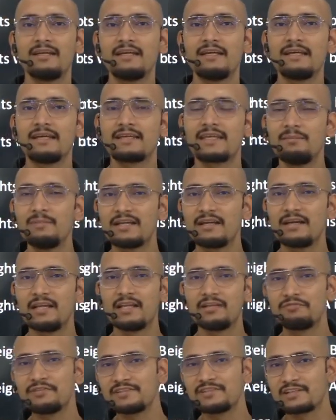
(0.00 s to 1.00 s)
chemical and
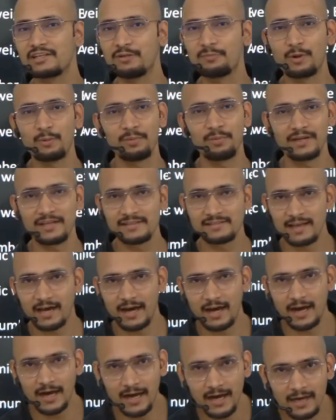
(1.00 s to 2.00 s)
physical properties
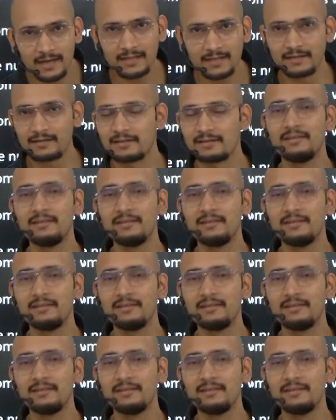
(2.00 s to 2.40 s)
are